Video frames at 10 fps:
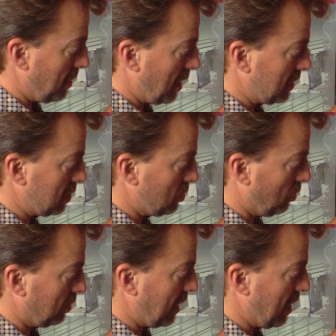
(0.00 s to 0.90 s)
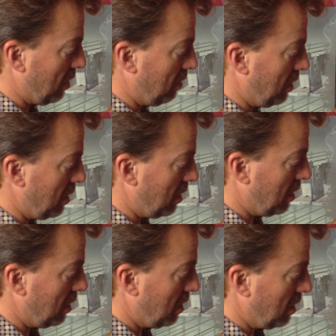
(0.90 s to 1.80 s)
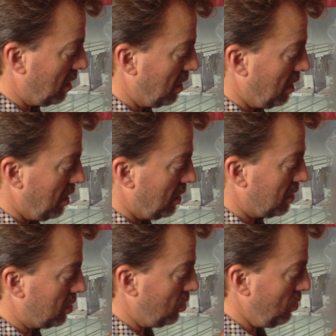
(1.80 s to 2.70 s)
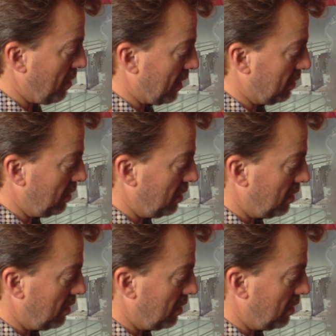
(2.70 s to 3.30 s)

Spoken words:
I just hold down the 2 button